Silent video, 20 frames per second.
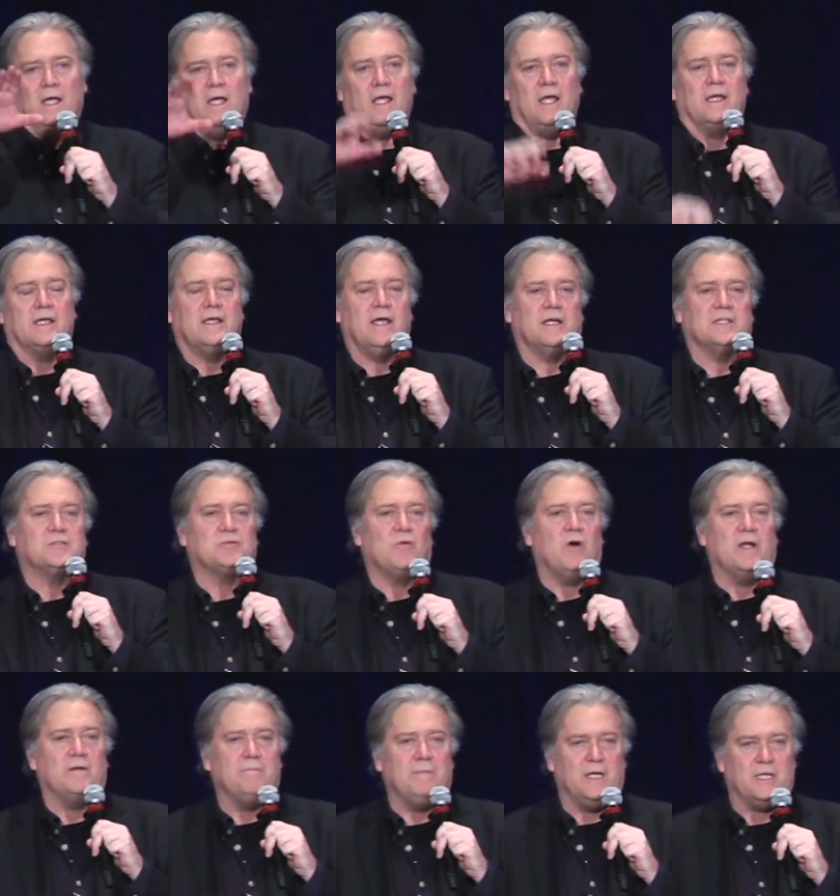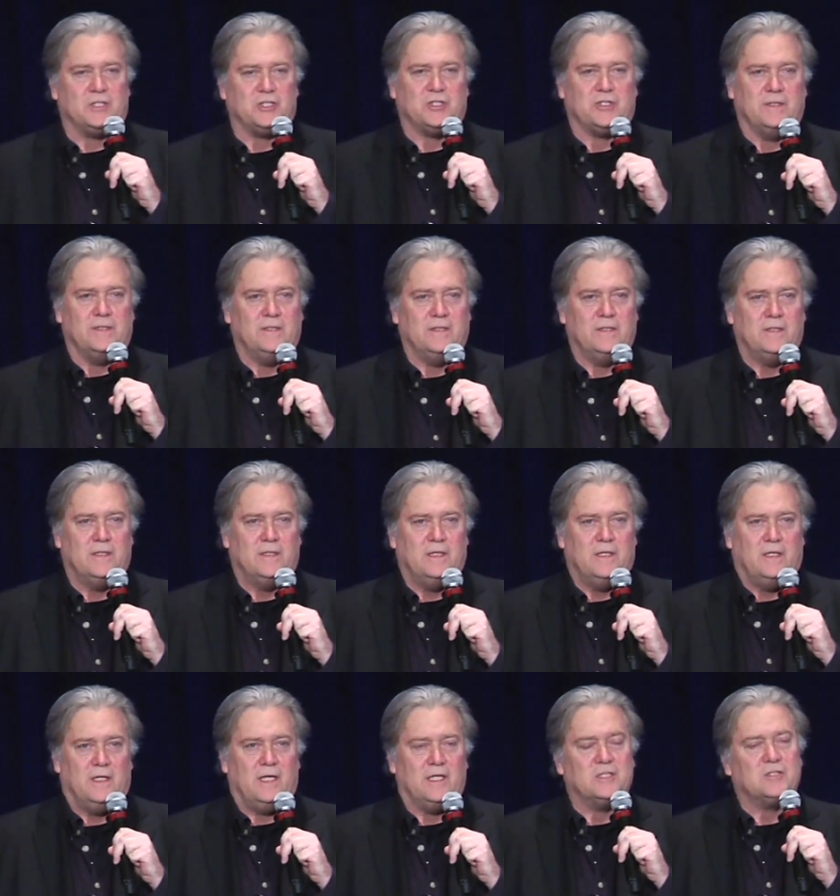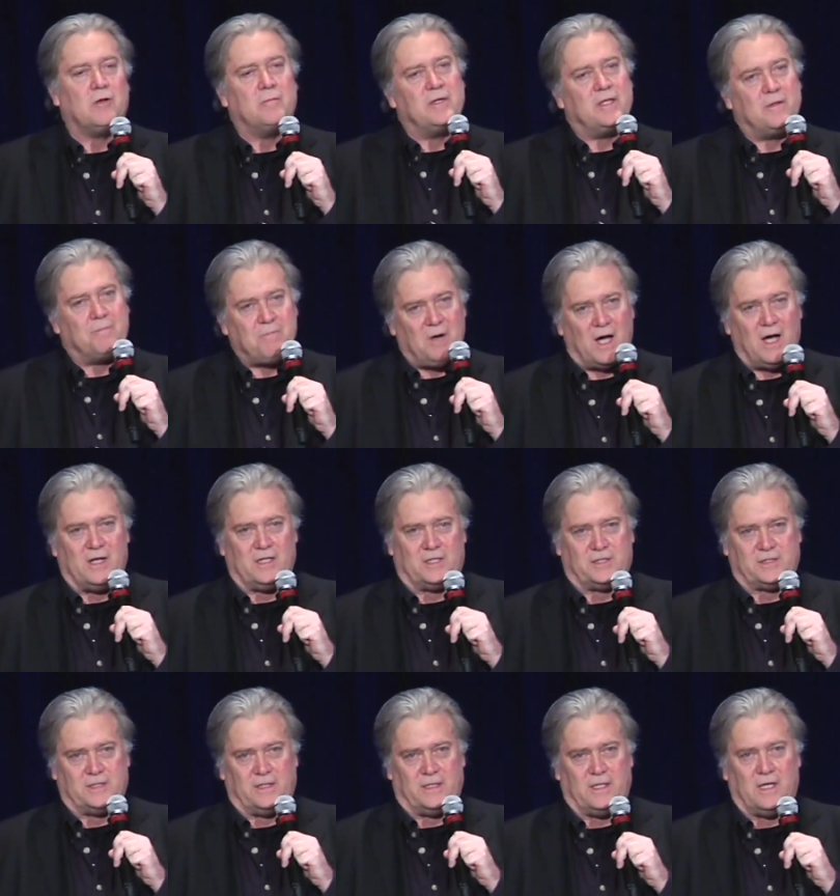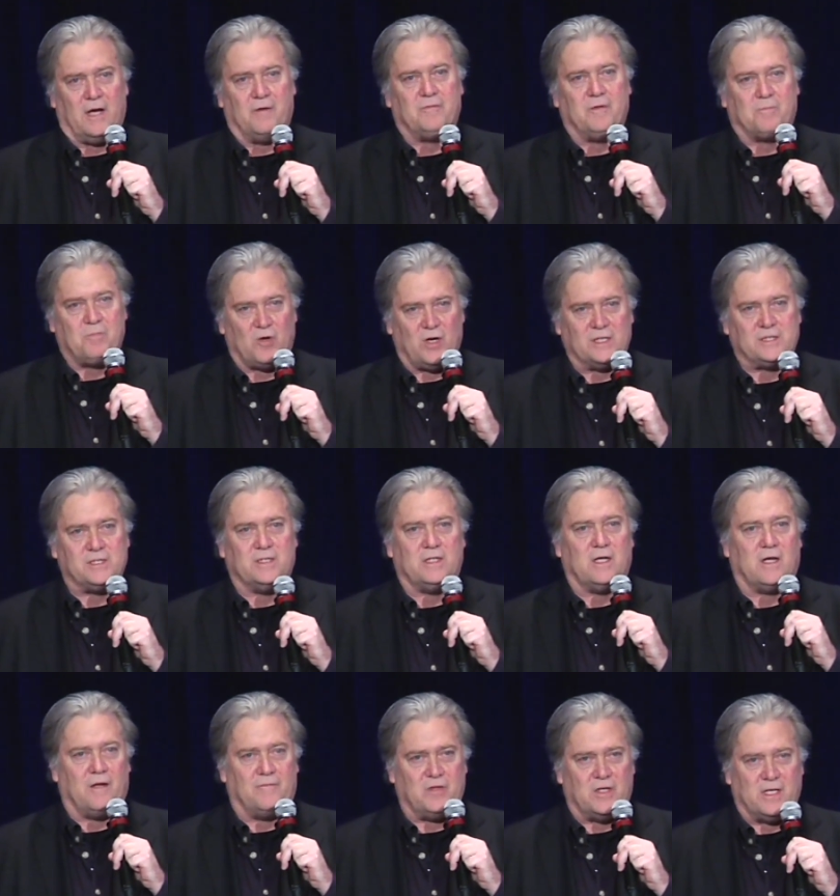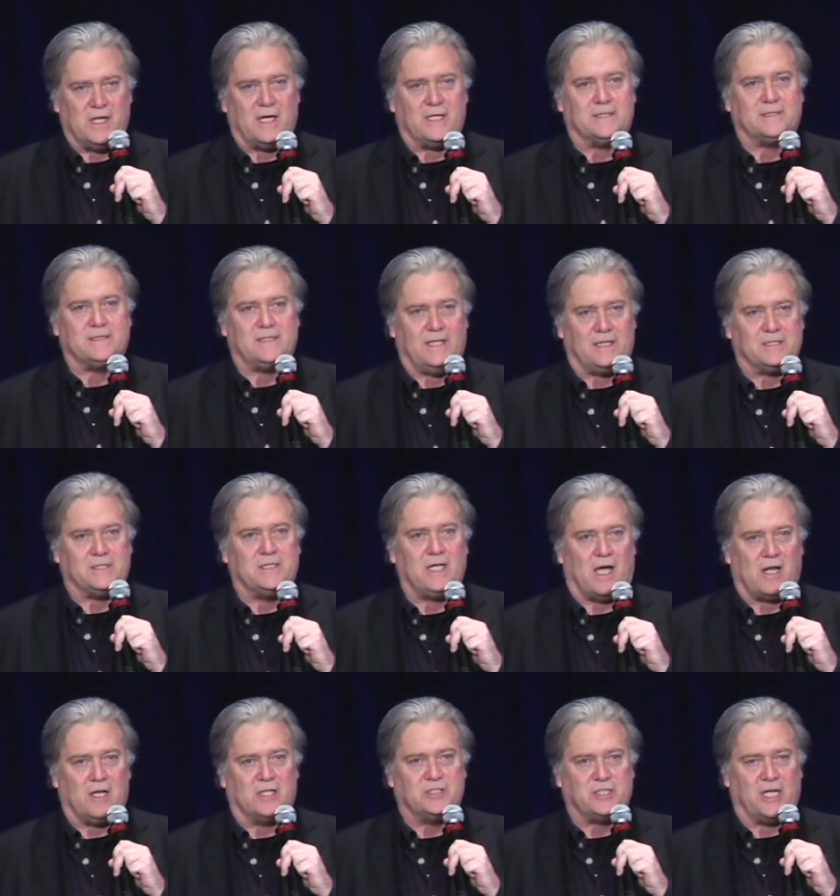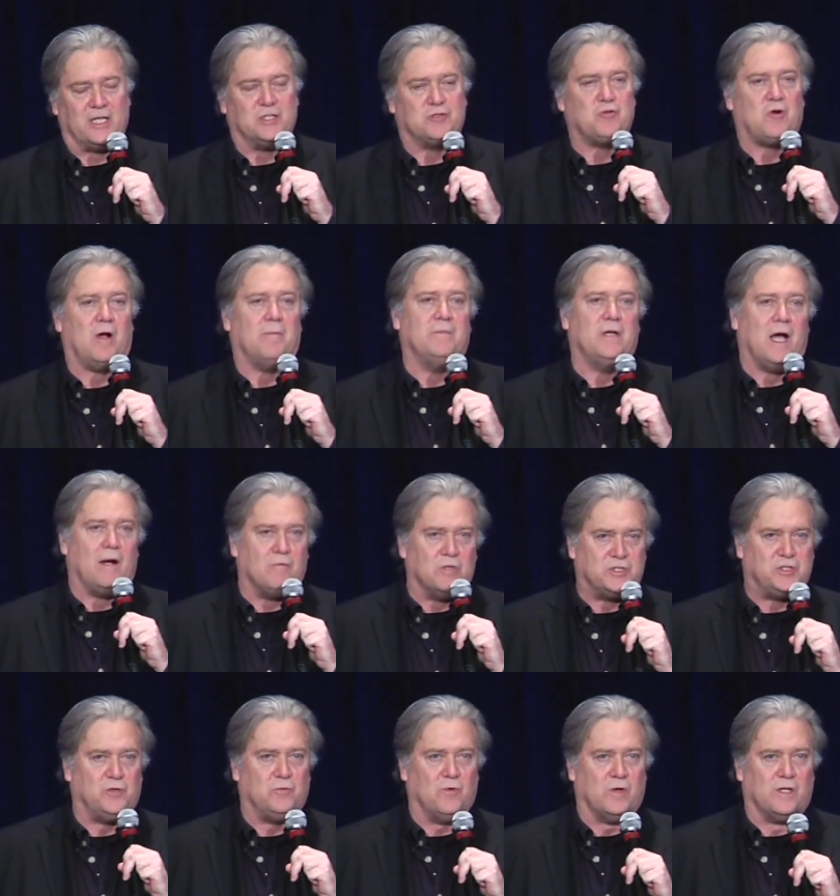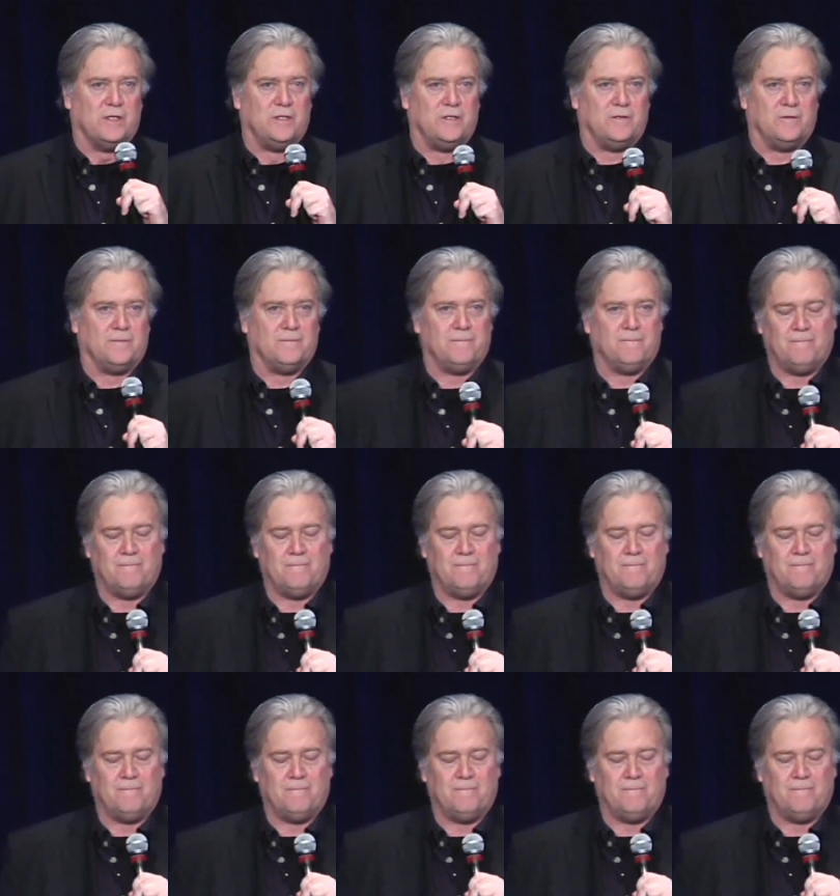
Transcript: And guess what, Mitch? It's going to be the policy of the President of the United States, Donald J. Trump, not what you want to do.